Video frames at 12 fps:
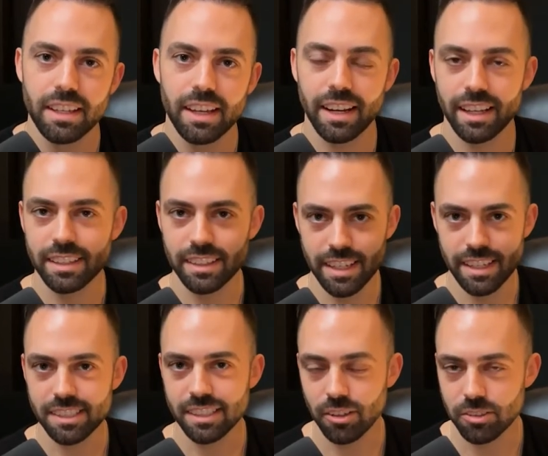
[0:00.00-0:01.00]
And I can lay
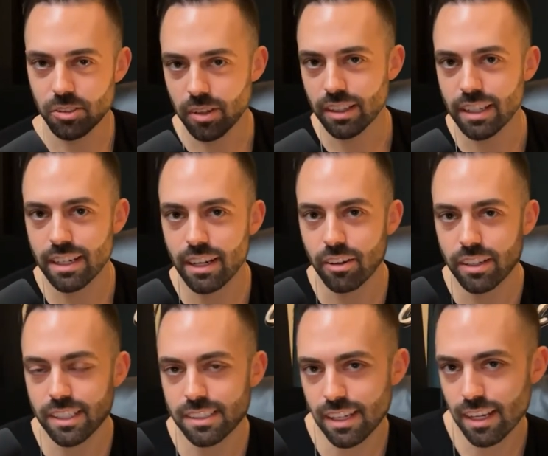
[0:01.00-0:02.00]
this out too. I laid out
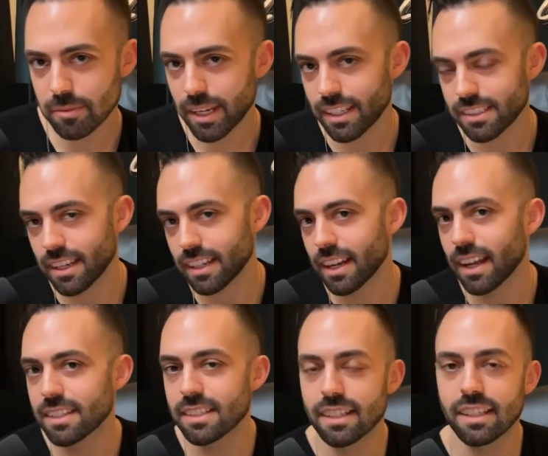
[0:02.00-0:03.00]
exact my exact
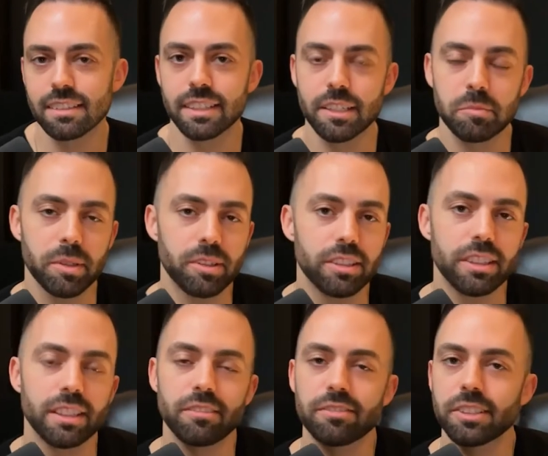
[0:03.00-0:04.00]
content, link
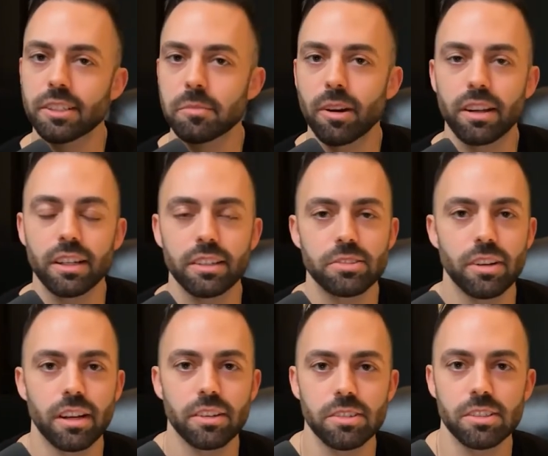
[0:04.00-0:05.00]
building, affiliate marketing
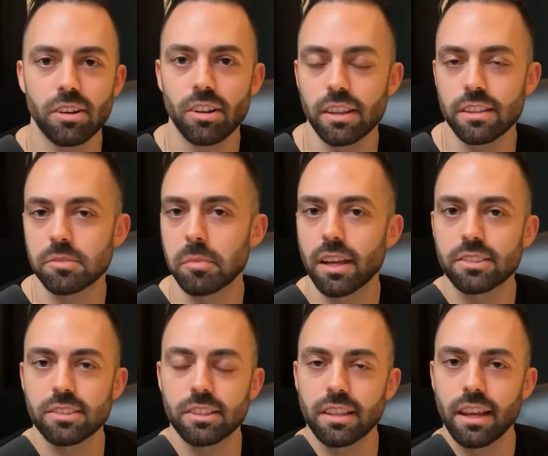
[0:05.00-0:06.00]
strategies, all in this
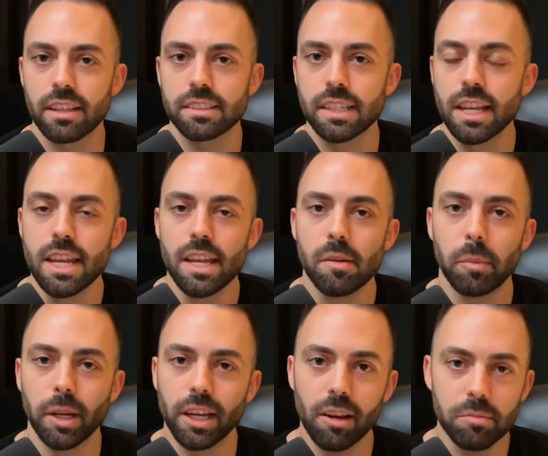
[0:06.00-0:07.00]
masterclass.
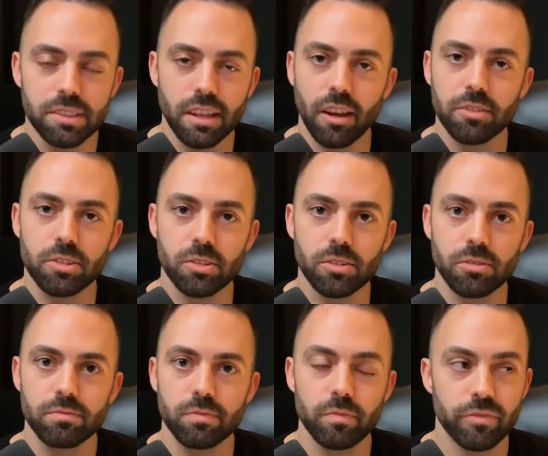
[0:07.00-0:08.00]
But it comes down
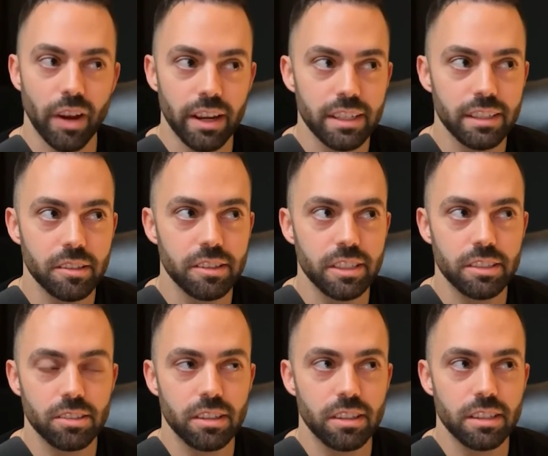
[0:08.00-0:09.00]
to finding the
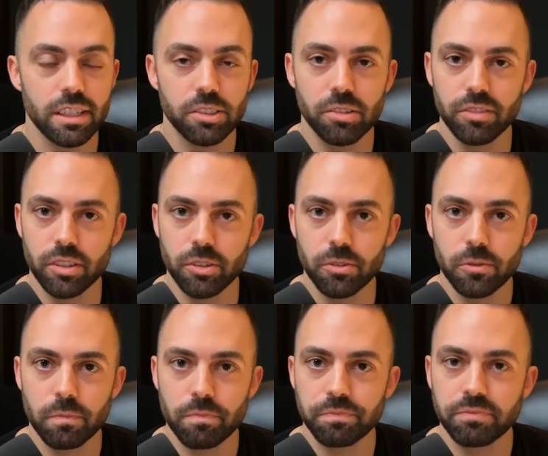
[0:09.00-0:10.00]
niche, the niche of you,
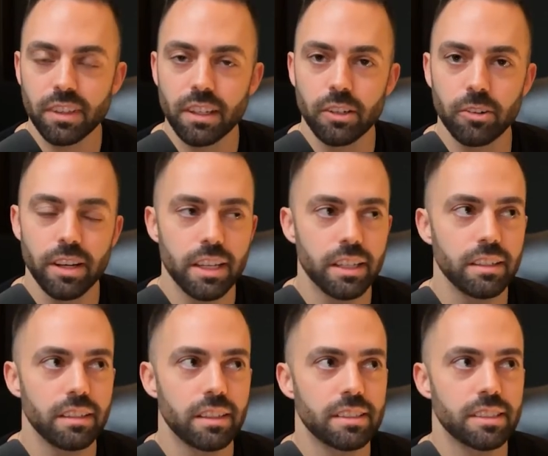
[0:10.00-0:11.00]

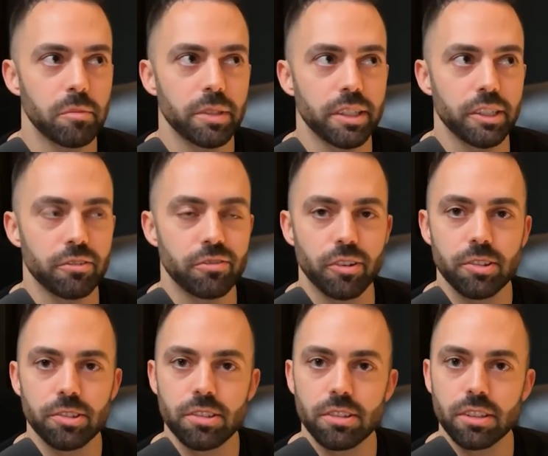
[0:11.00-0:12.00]
creating and assembling your
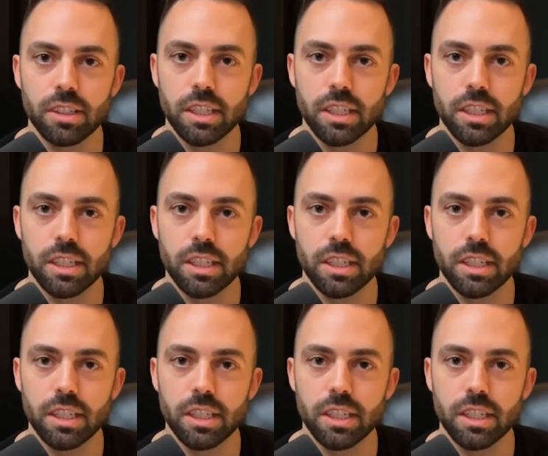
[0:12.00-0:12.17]
first,